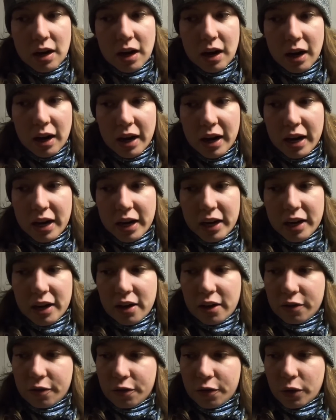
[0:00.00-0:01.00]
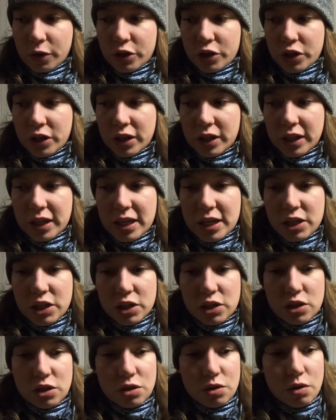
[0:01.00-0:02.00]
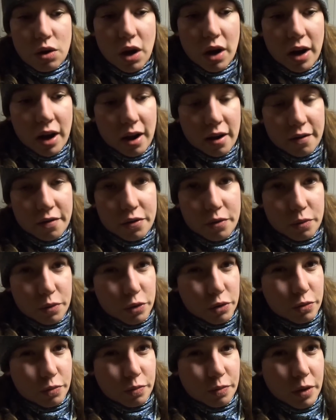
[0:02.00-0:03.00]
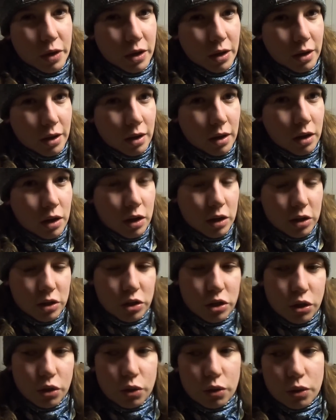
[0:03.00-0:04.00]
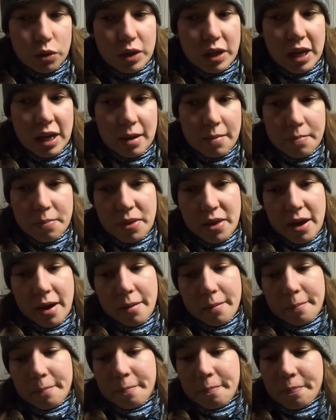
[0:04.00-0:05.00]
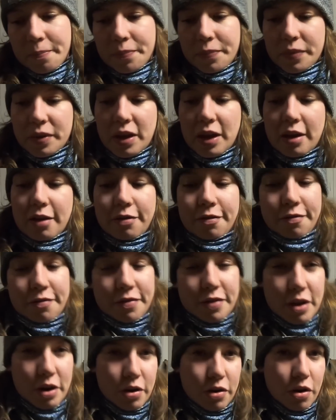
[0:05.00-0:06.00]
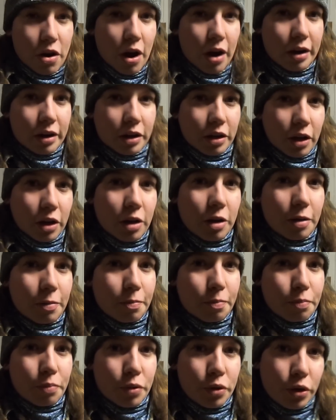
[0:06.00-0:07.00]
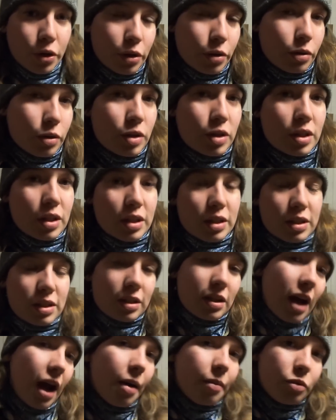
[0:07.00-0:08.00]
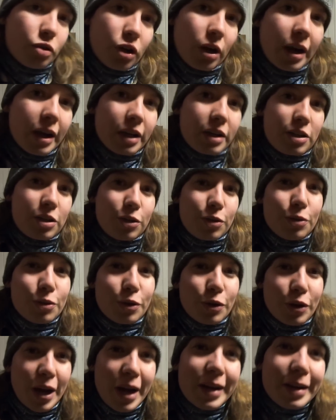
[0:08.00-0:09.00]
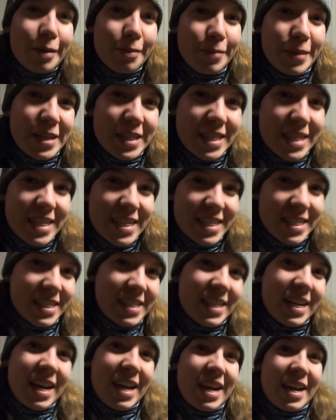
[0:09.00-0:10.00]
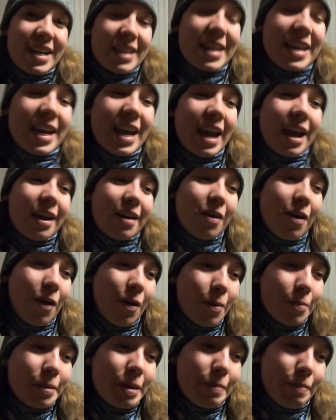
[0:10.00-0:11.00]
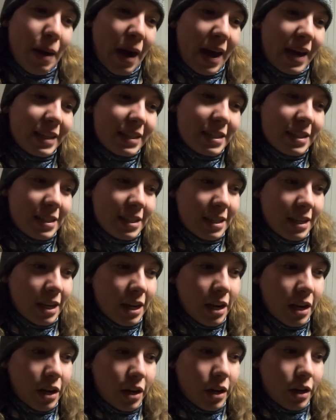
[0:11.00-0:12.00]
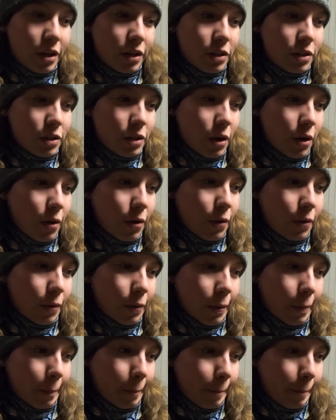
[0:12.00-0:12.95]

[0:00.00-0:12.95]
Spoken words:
I unfortunately just do not have the room to keep them if they're not gonna produce. I'm trying to create a business. They can't all be pets. So